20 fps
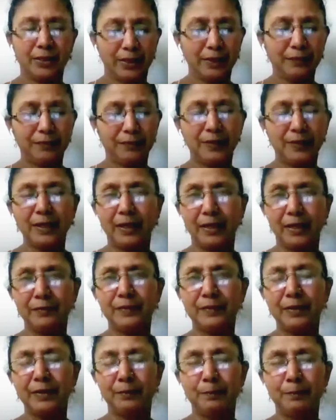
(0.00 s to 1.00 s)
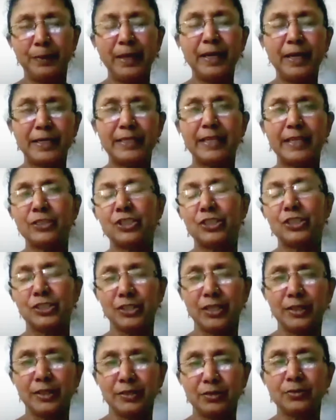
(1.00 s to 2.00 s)
if they pay
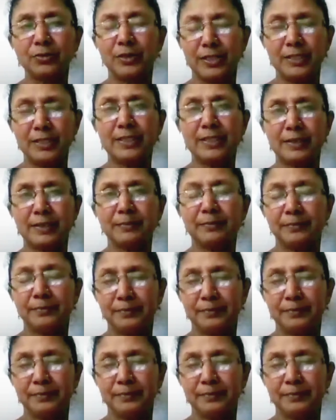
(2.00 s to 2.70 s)
attention to this.